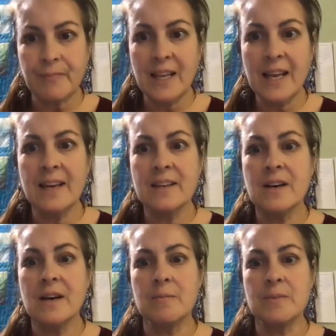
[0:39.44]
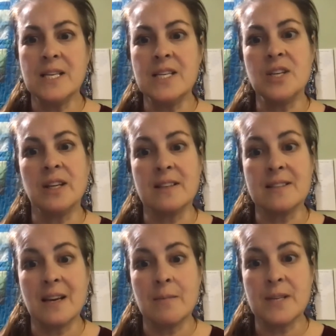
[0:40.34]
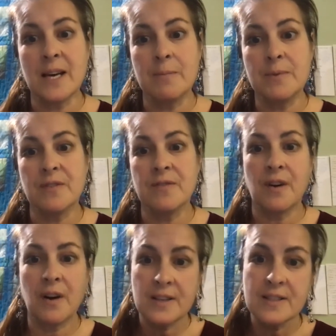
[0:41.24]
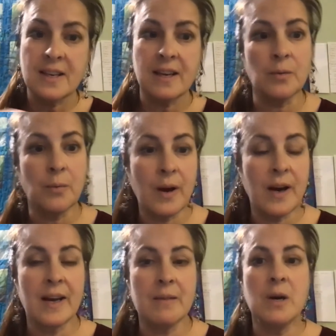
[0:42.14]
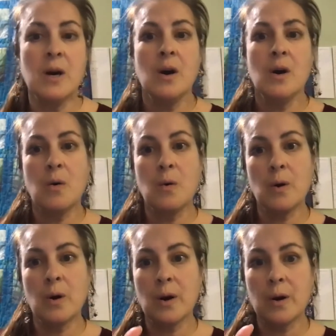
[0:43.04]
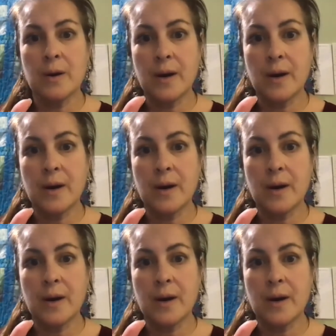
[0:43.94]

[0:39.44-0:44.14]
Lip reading: the same types of onset and rhyme, or